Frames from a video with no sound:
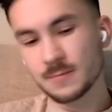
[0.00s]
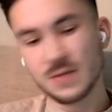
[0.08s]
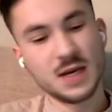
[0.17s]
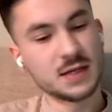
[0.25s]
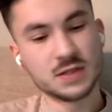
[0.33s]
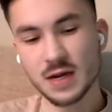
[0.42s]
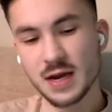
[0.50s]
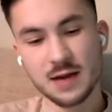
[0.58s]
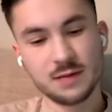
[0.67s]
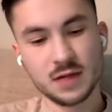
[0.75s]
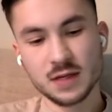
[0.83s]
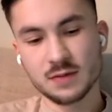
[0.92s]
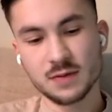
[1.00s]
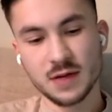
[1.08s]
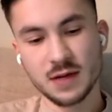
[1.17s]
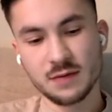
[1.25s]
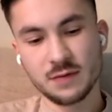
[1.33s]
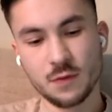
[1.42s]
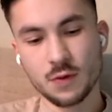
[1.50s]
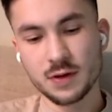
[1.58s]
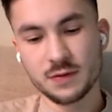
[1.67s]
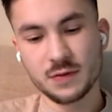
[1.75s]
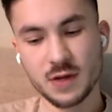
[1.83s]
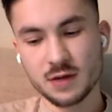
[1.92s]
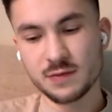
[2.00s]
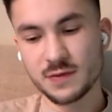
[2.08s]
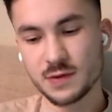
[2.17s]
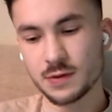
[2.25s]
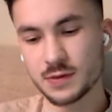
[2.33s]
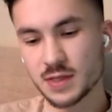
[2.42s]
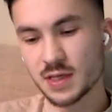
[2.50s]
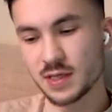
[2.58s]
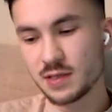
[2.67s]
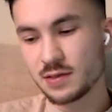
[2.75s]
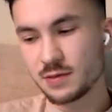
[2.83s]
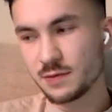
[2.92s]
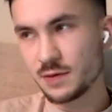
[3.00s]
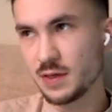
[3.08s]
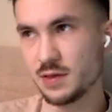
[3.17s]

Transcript: Yeah, so I have like I have four different headphones, kind of,